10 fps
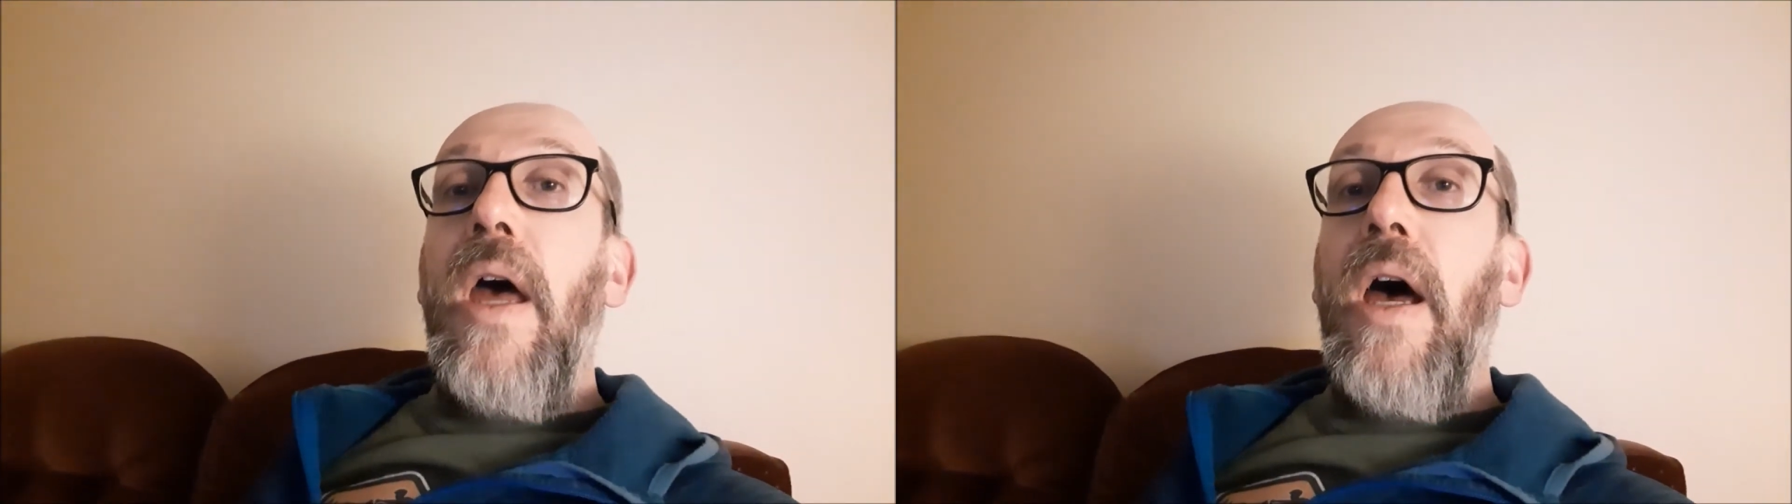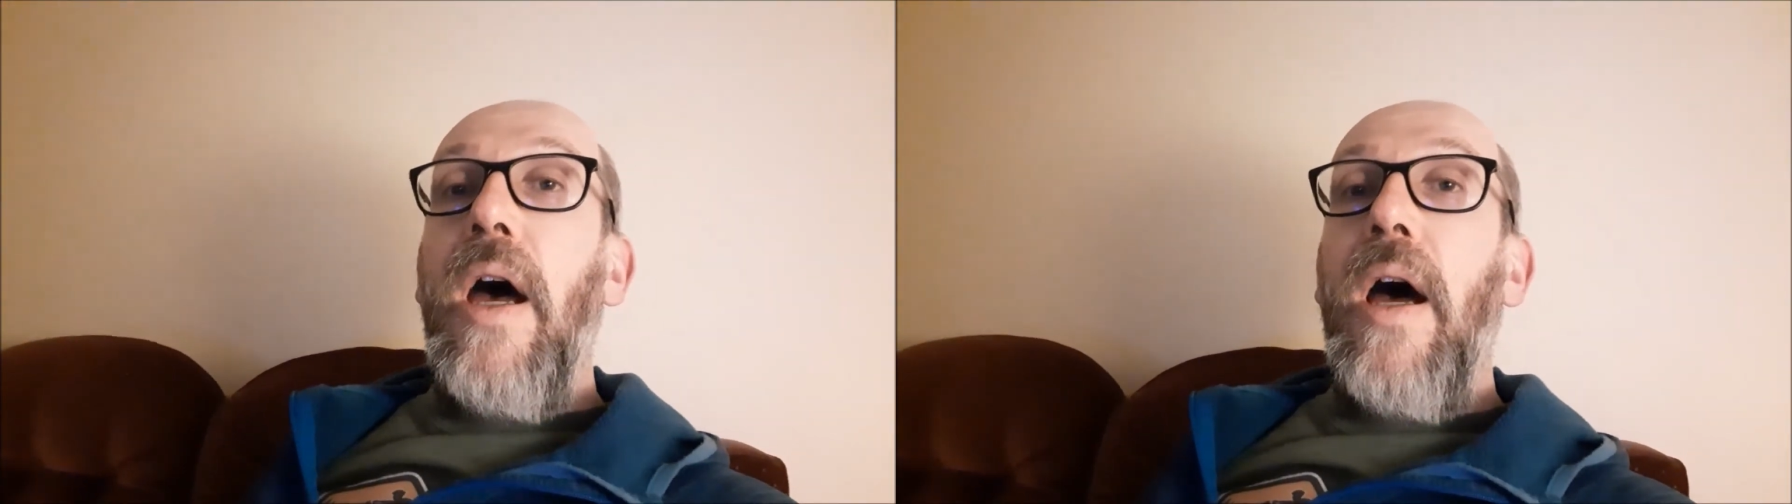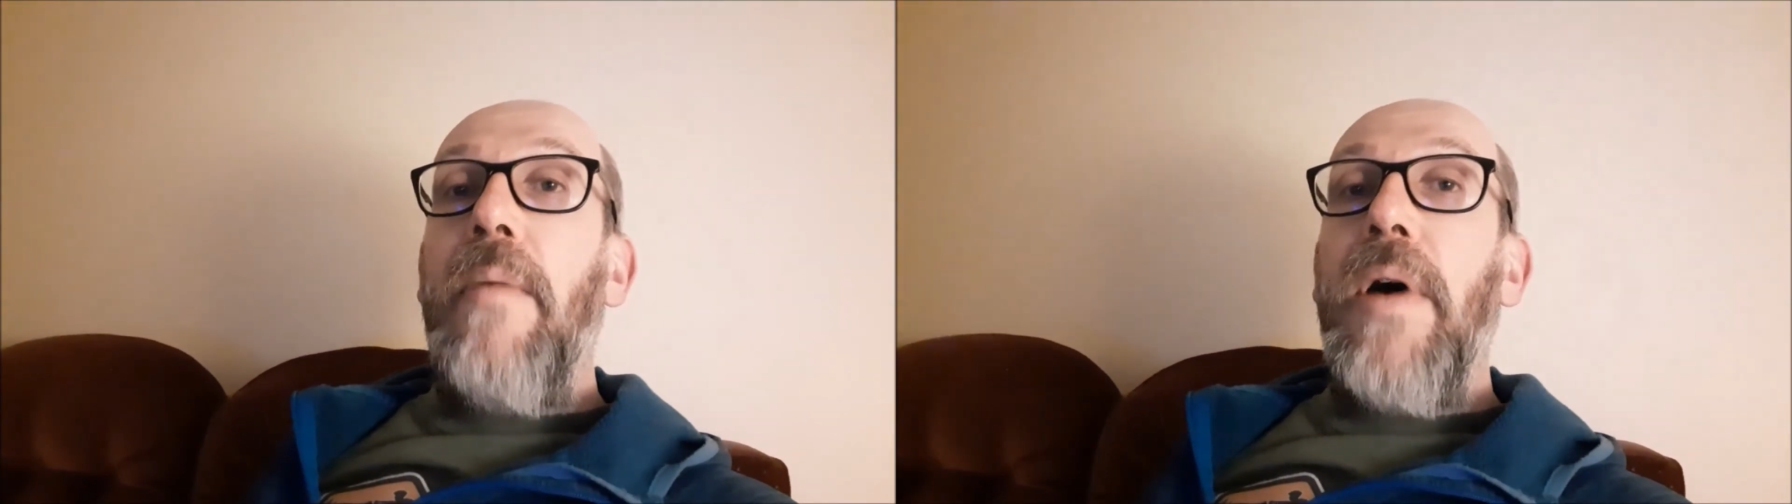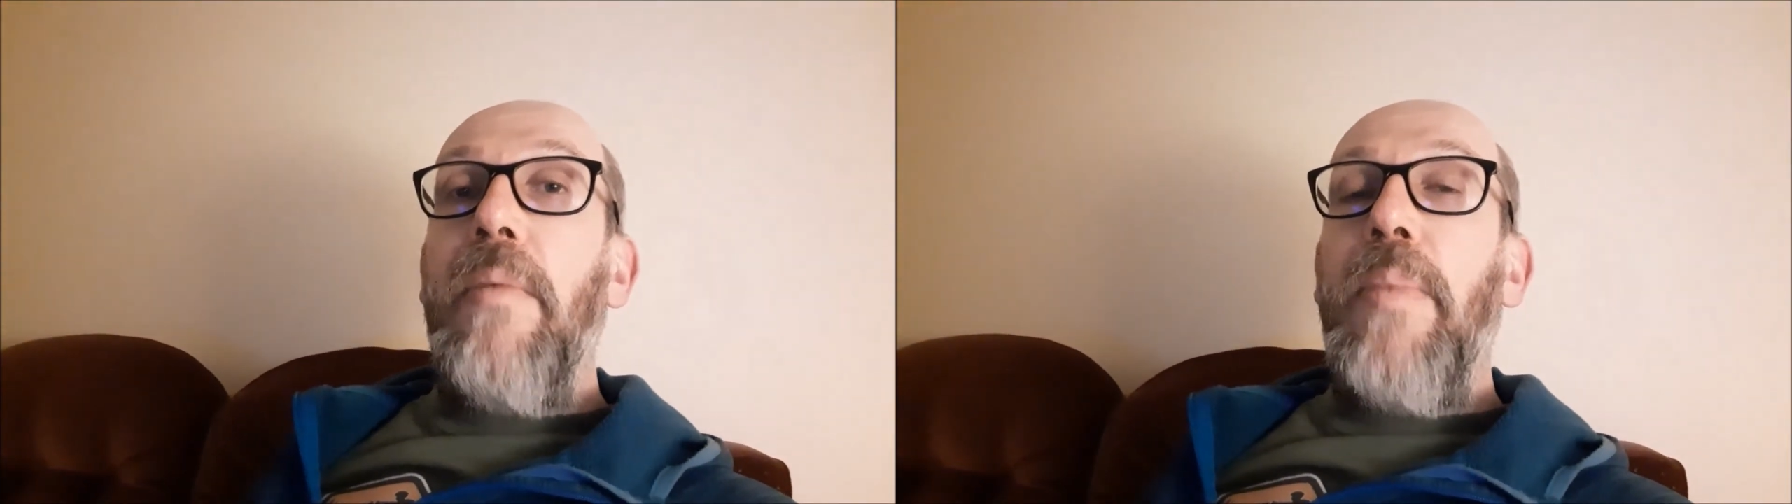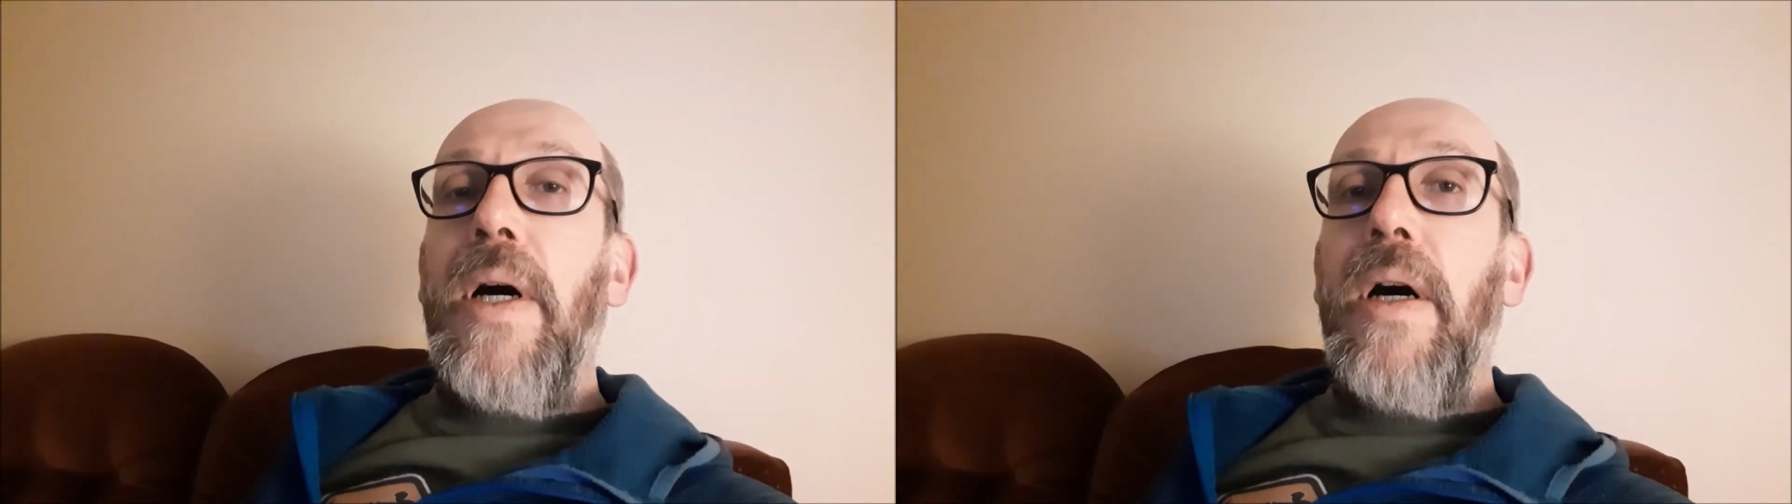
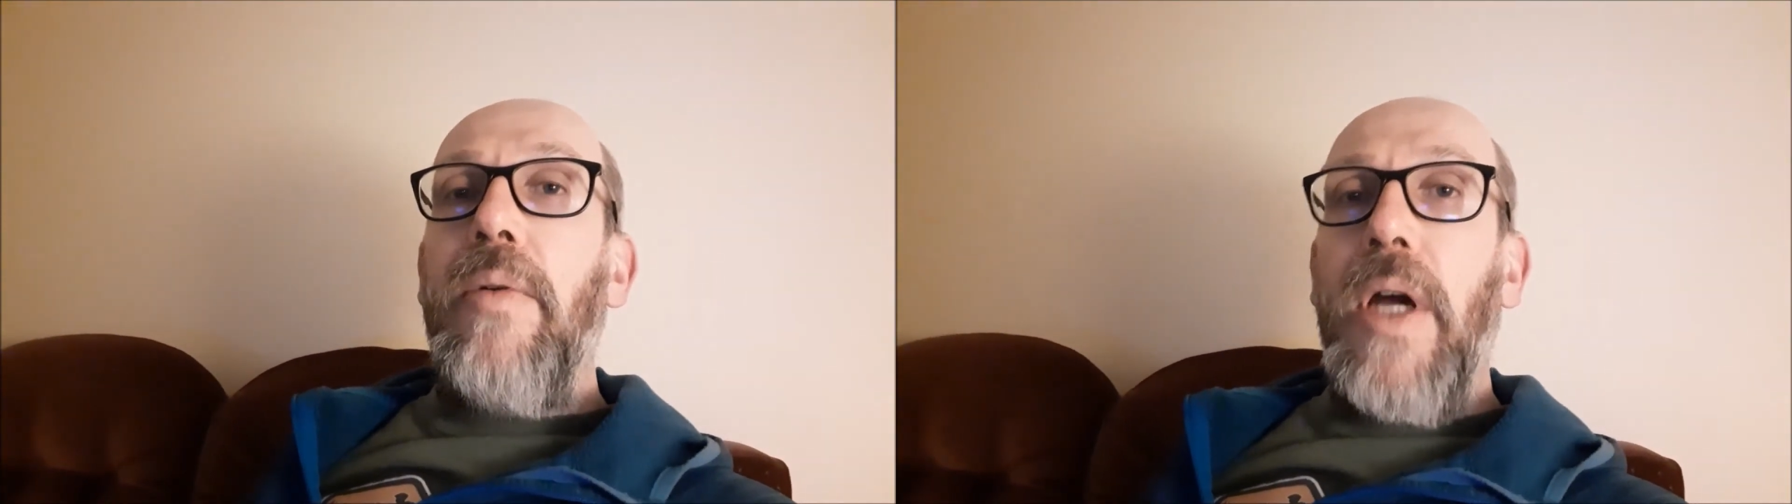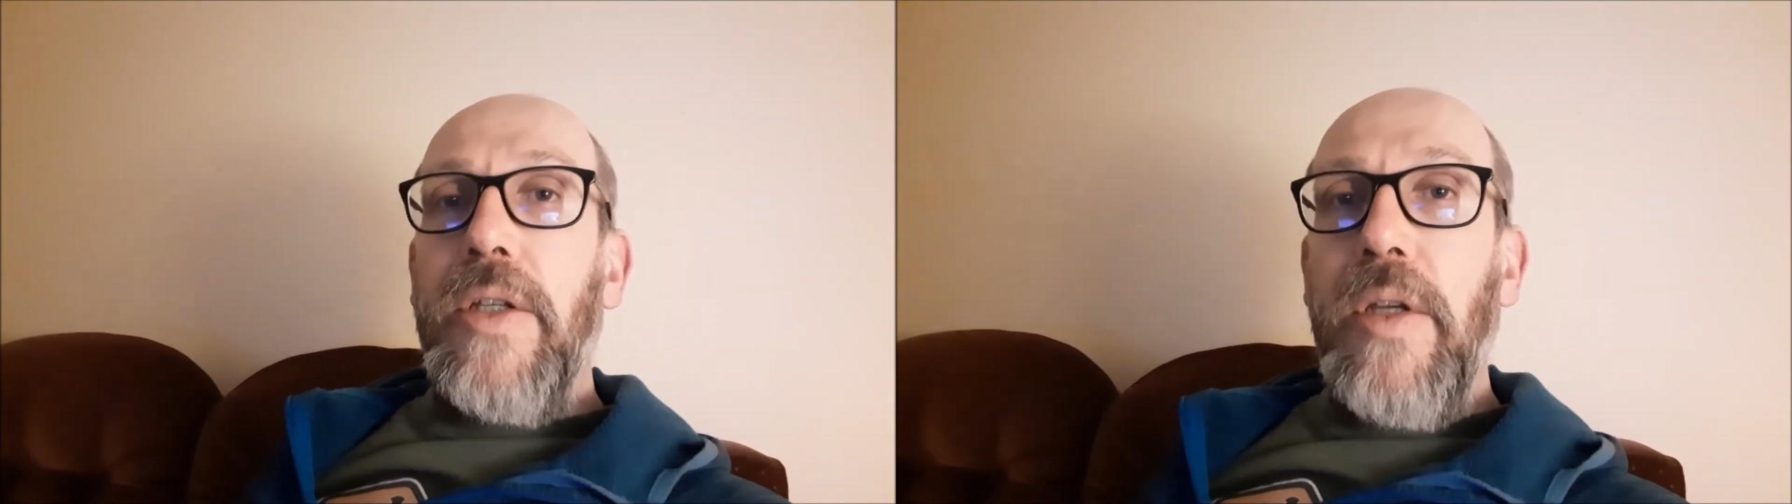But